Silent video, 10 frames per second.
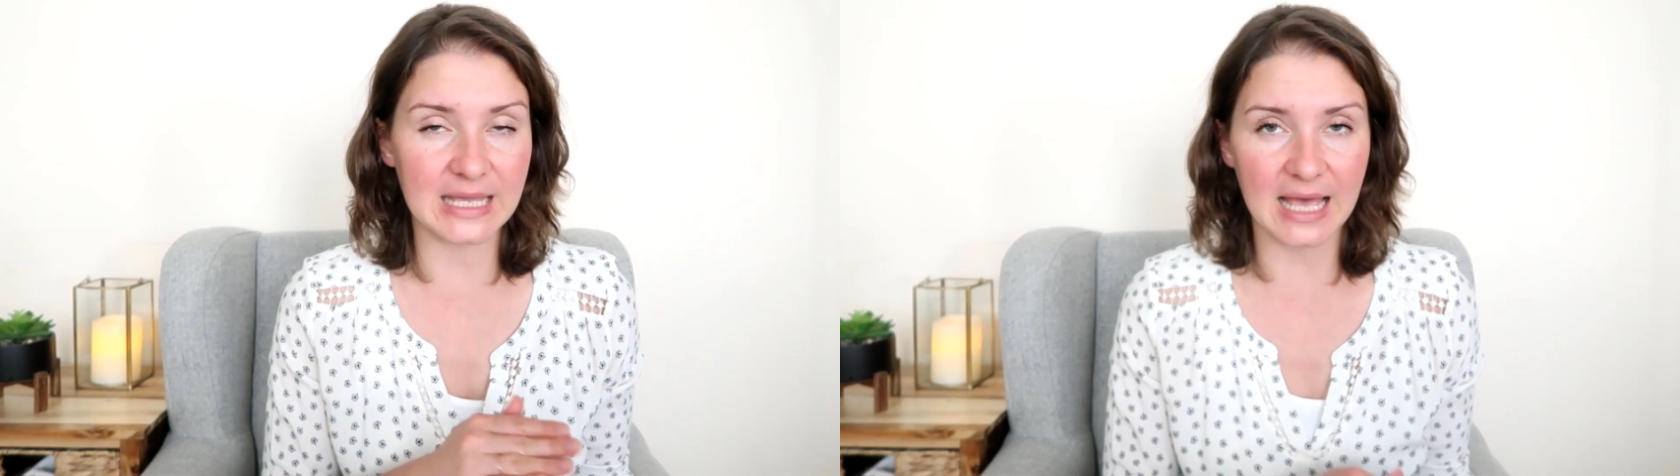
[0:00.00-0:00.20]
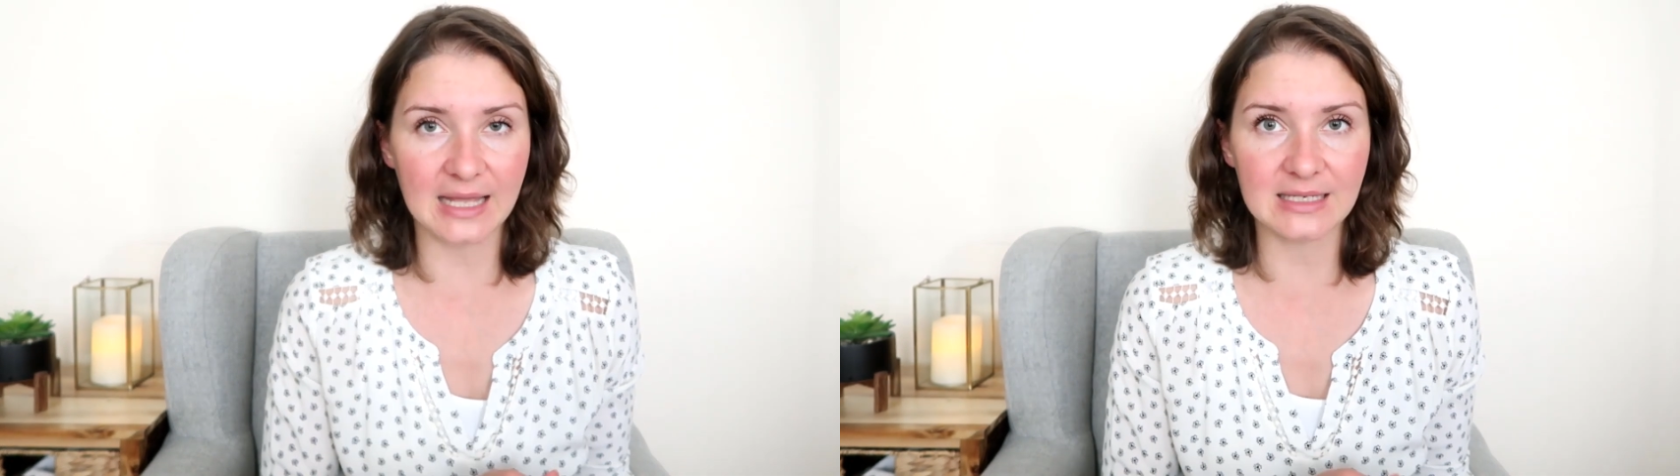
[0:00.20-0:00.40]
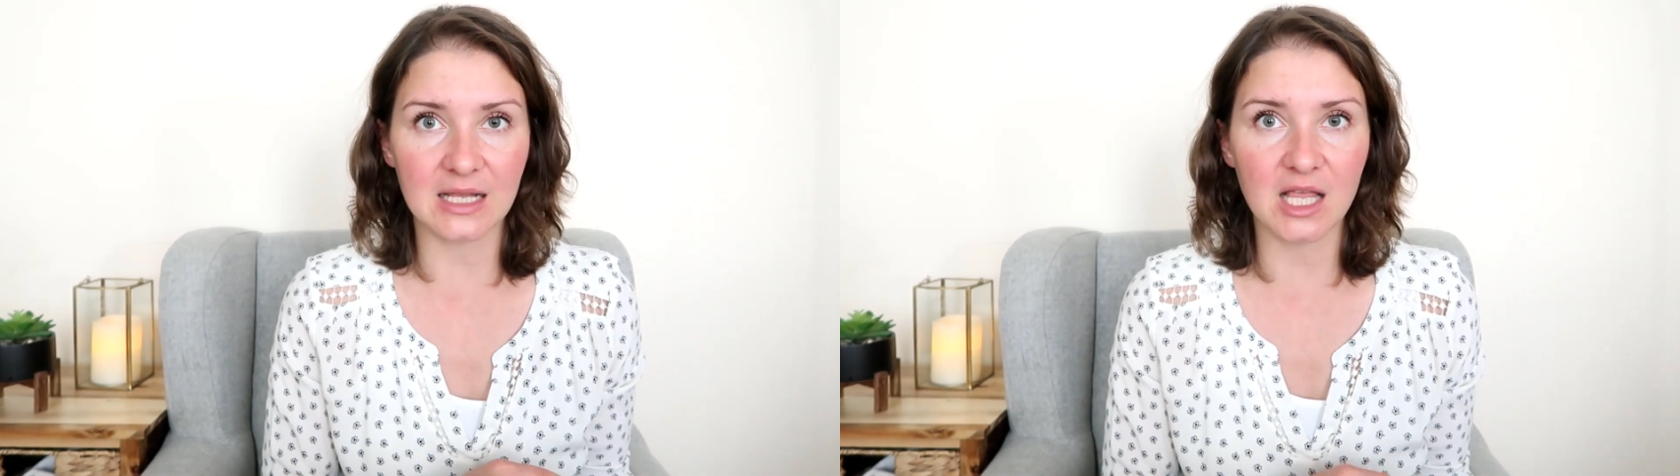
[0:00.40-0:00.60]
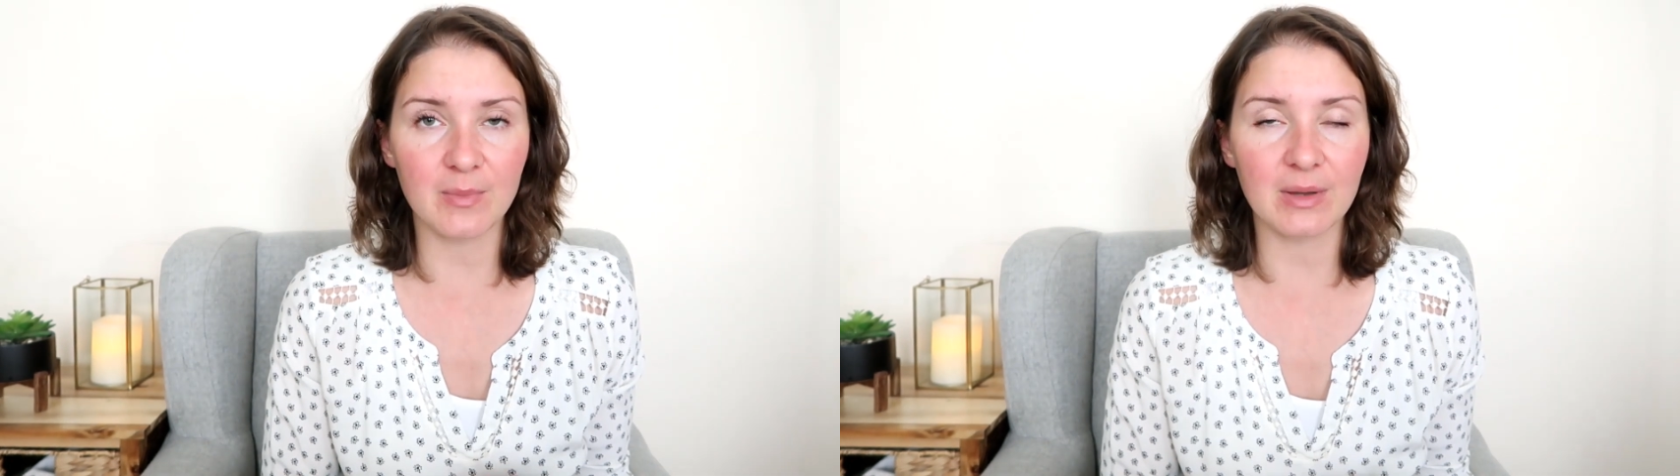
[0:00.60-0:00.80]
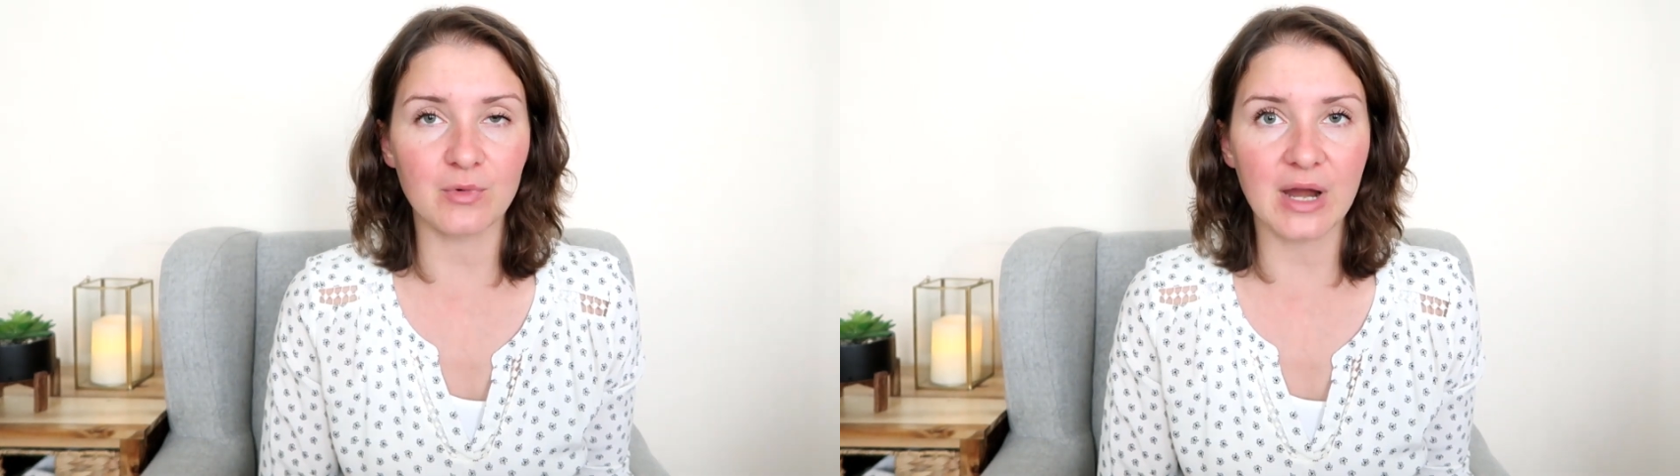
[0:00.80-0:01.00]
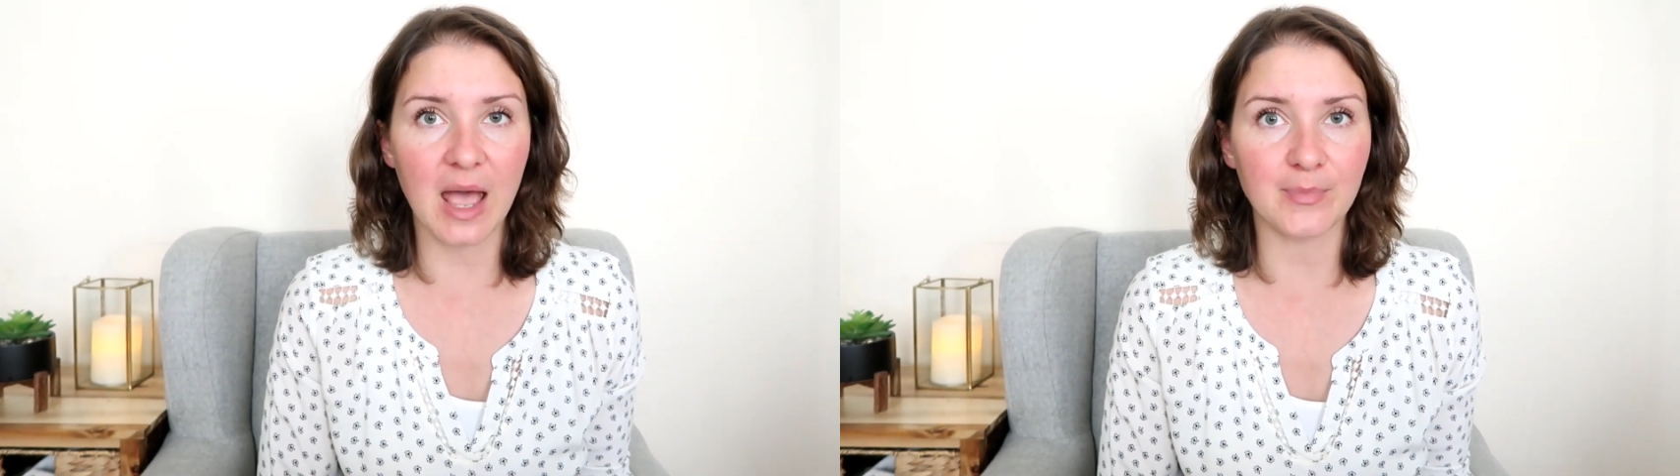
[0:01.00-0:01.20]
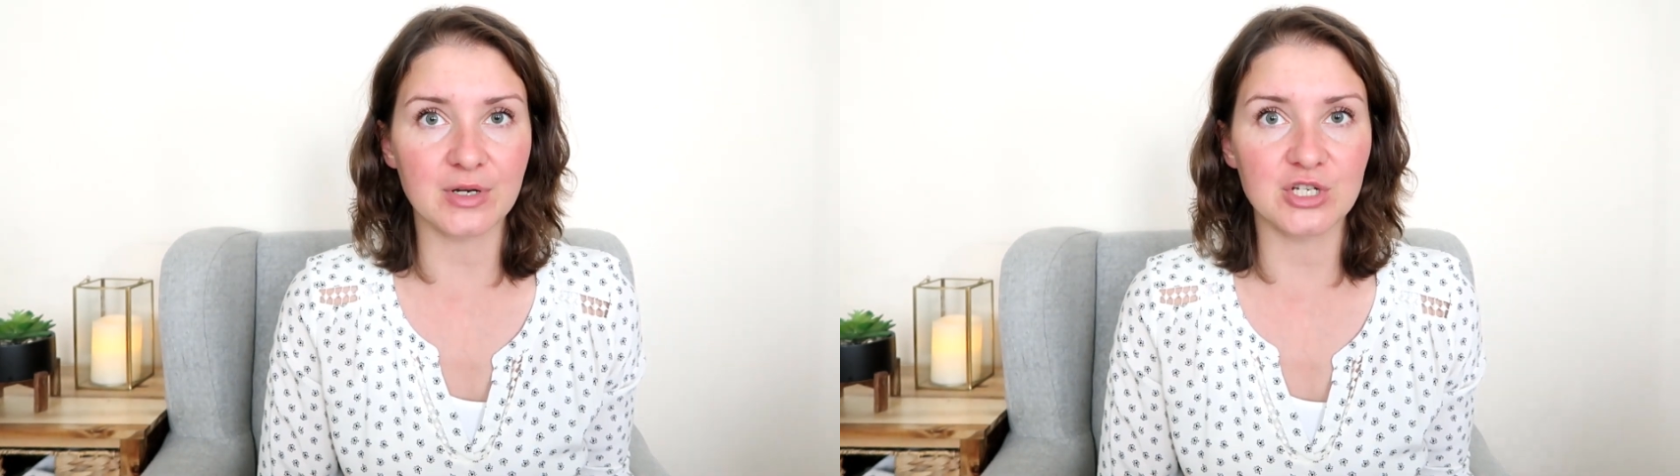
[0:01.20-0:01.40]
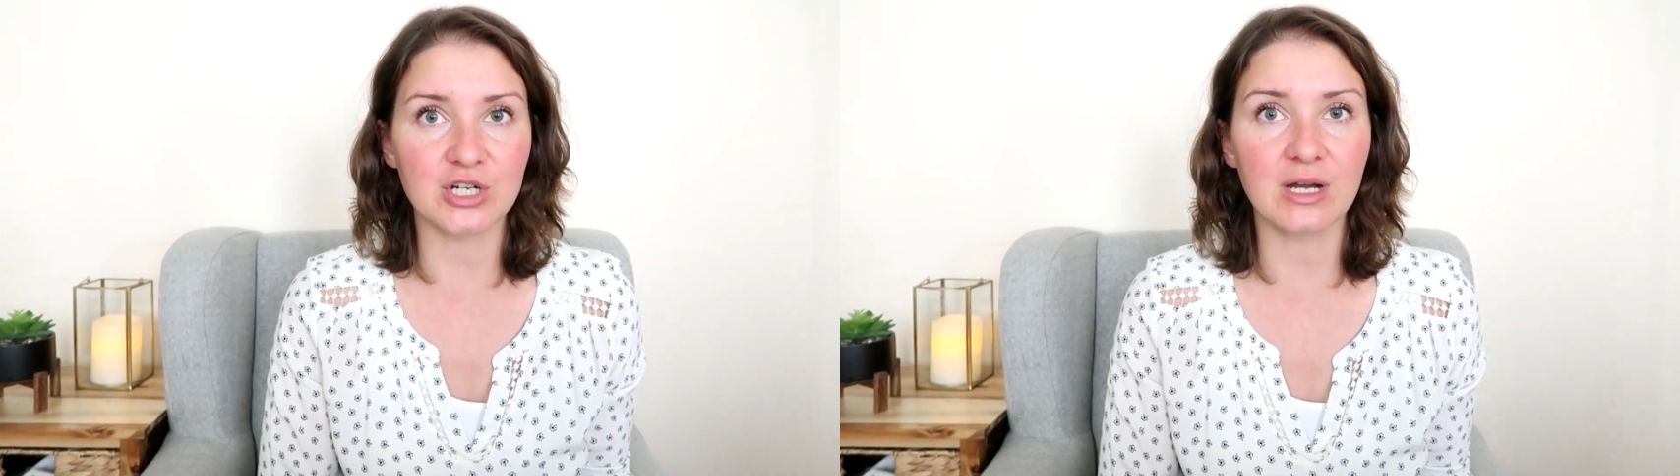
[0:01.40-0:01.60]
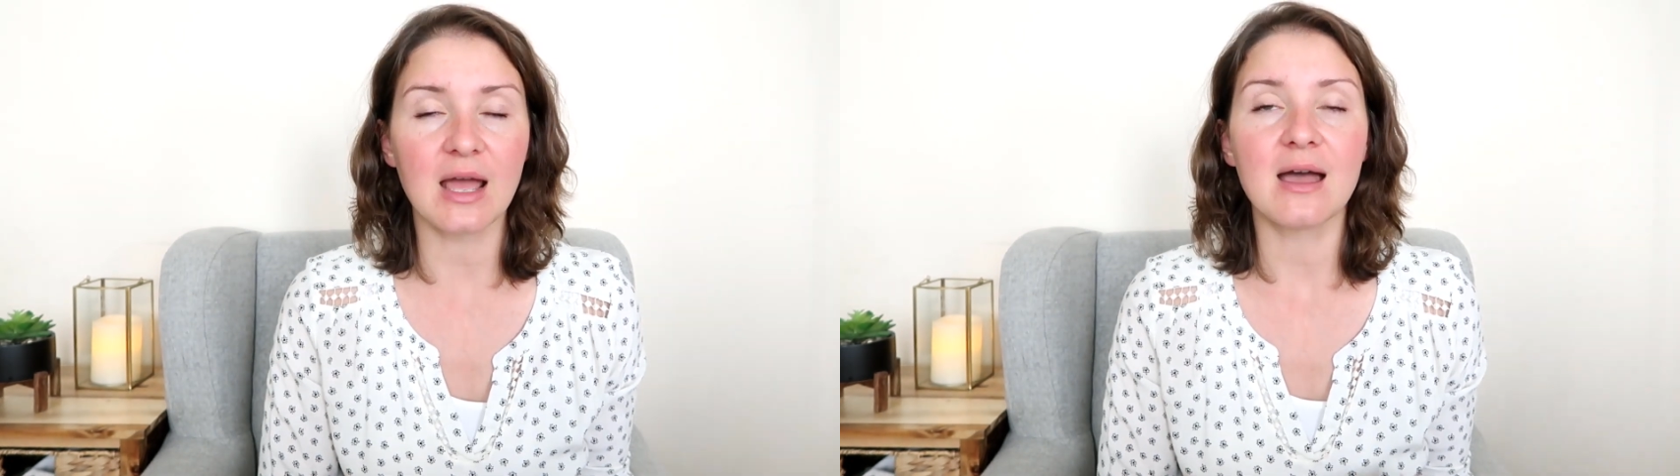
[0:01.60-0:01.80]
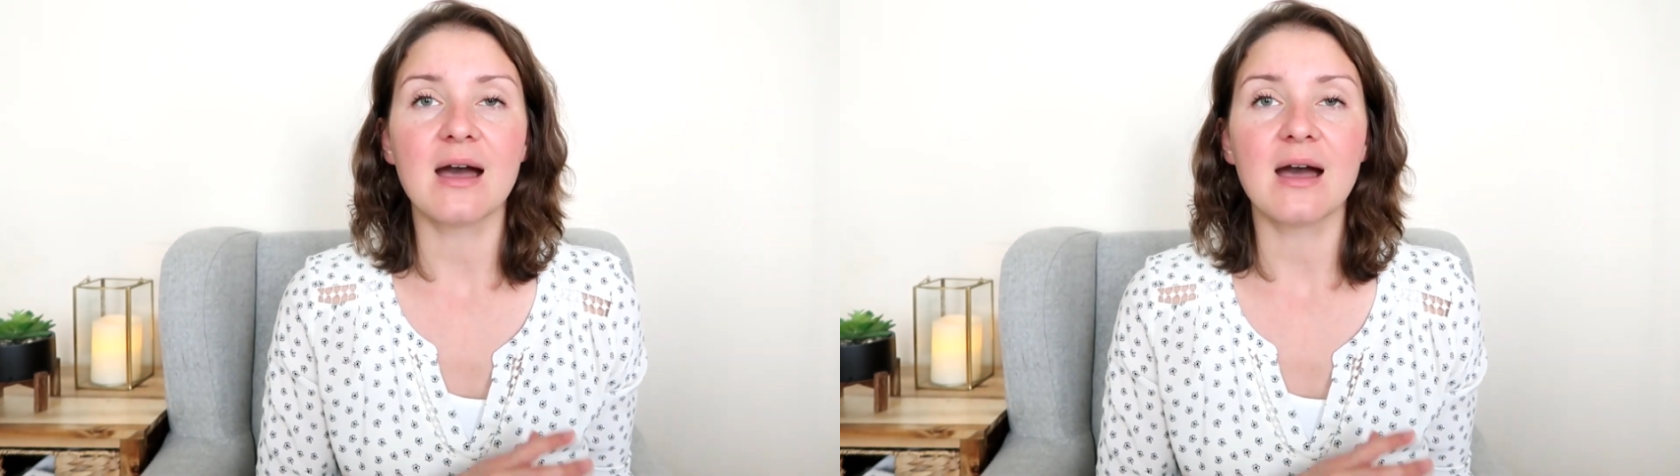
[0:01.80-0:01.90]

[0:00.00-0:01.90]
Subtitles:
get a little bit more aperture.